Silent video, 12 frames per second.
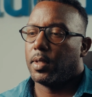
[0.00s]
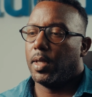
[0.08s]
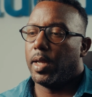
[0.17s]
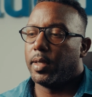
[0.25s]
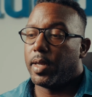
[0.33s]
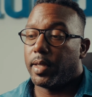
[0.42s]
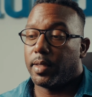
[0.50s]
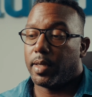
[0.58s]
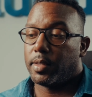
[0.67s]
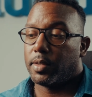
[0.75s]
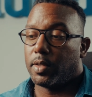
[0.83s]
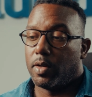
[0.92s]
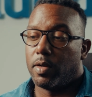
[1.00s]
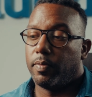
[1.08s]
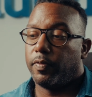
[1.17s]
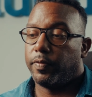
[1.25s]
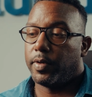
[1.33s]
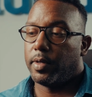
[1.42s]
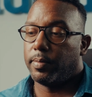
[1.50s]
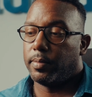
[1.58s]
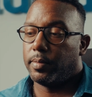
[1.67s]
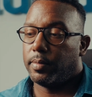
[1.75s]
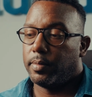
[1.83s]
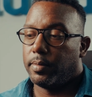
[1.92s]
And that has come
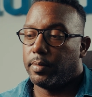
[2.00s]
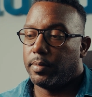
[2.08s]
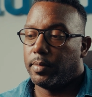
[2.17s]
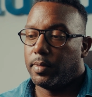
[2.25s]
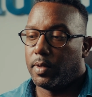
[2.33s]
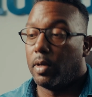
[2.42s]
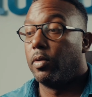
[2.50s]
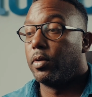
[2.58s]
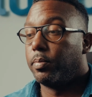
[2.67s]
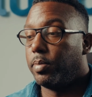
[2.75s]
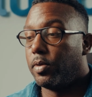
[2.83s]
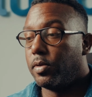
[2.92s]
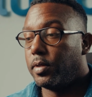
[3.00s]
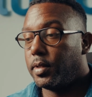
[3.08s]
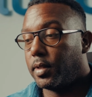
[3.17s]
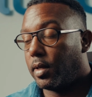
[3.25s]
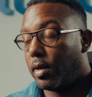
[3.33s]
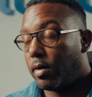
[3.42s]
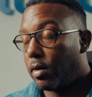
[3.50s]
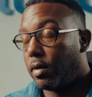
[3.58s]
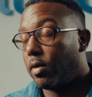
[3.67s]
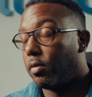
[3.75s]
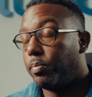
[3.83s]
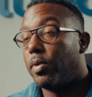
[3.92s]
from our polls.
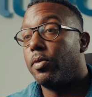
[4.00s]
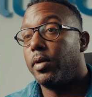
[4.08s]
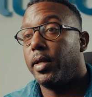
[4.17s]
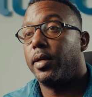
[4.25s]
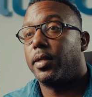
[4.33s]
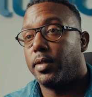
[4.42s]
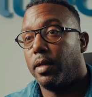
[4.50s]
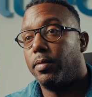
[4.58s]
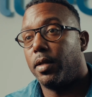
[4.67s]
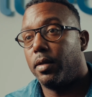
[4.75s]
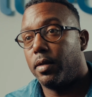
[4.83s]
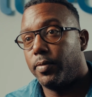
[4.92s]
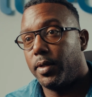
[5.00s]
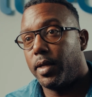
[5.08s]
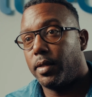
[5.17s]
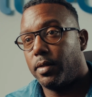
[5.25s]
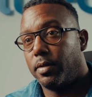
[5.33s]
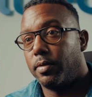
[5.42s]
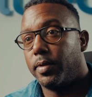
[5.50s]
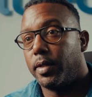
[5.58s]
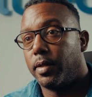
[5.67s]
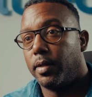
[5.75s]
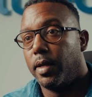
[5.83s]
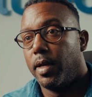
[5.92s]
Our polling has helped a lot with that, so
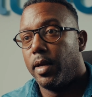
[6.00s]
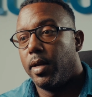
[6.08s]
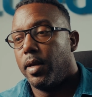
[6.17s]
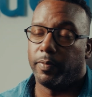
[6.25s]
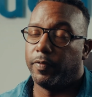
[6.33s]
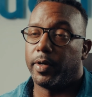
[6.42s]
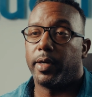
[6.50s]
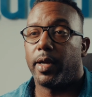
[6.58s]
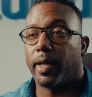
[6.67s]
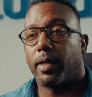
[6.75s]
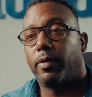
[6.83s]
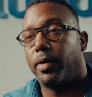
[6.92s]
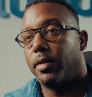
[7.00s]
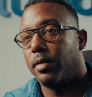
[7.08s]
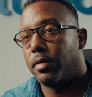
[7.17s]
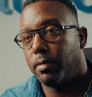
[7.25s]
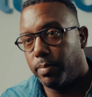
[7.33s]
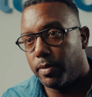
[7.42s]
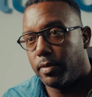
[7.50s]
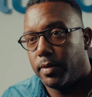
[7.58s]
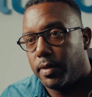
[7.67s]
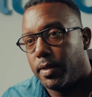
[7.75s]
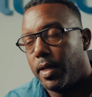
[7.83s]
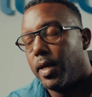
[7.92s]
we're very accurate in our
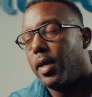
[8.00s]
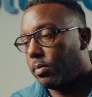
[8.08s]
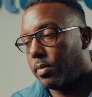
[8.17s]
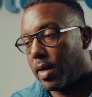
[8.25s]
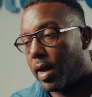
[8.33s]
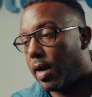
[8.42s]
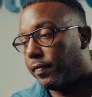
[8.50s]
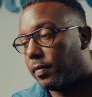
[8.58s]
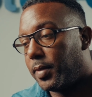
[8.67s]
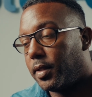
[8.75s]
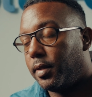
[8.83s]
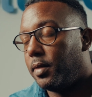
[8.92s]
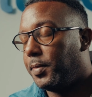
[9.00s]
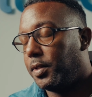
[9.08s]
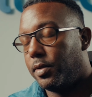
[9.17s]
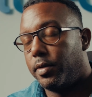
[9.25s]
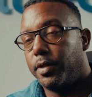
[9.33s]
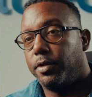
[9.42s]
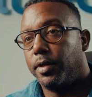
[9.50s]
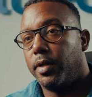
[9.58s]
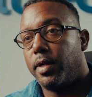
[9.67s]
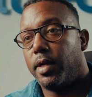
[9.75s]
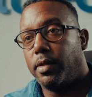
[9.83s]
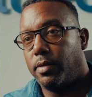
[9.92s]
polls. Half of my team is now in
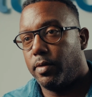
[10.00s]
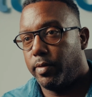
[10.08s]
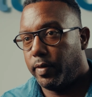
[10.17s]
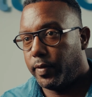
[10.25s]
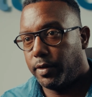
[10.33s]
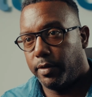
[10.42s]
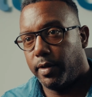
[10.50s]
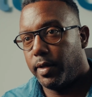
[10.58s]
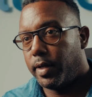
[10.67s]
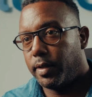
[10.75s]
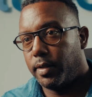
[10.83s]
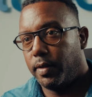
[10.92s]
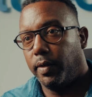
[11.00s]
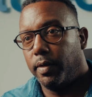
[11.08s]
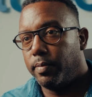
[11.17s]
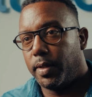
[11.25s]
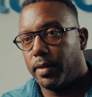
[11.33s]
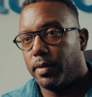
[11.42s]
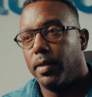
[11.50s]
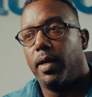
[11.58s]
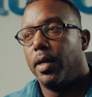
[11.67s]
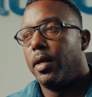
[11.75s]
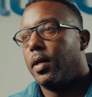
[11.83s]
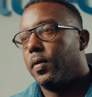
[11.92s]
Trinidad, so we have a Trinidad team, and
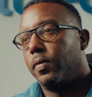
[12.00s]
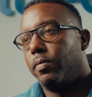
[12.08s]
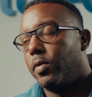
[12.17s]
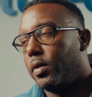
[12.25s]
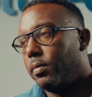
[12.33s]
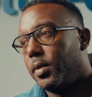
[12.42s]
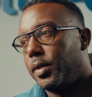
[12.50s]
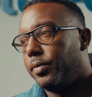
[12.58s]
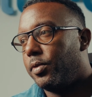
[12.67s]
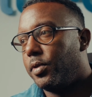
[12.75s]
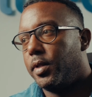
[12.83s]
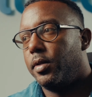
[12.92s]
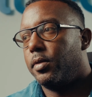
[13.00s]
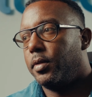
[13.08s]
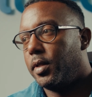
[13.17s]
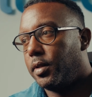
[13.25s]
we'll be rolling out the